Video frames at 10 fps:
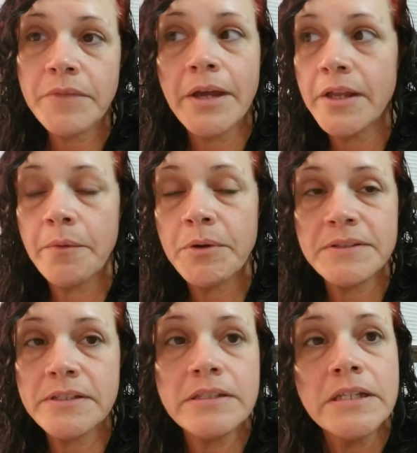I, I
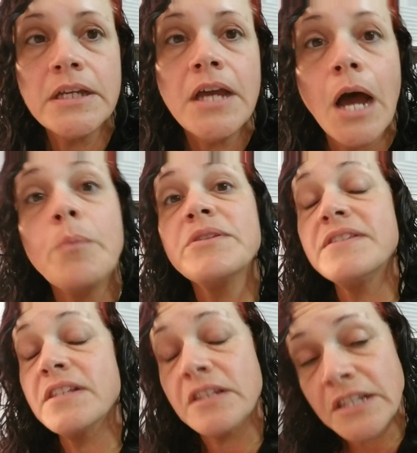wasn't. I was
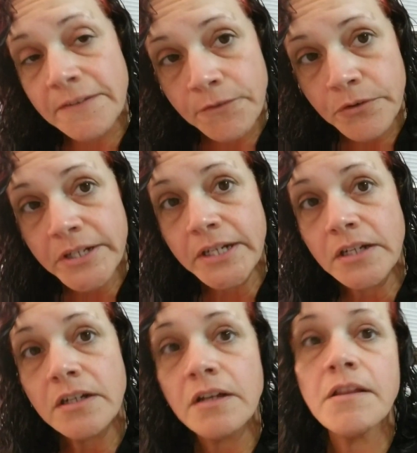
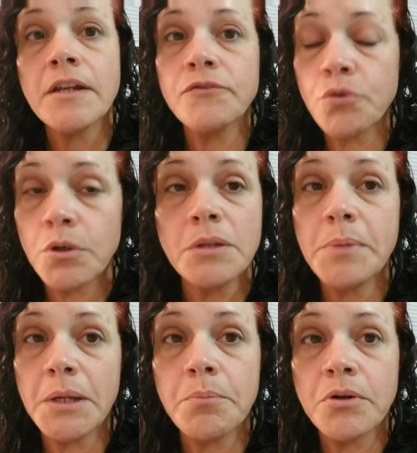delivering a lot of toilet
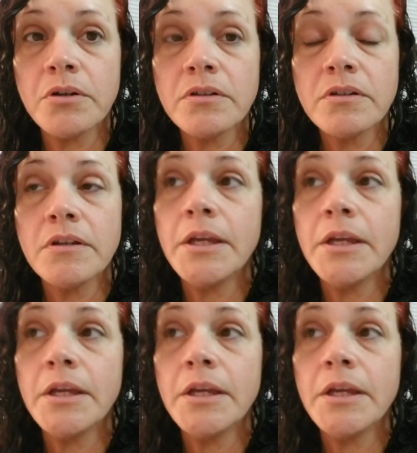paper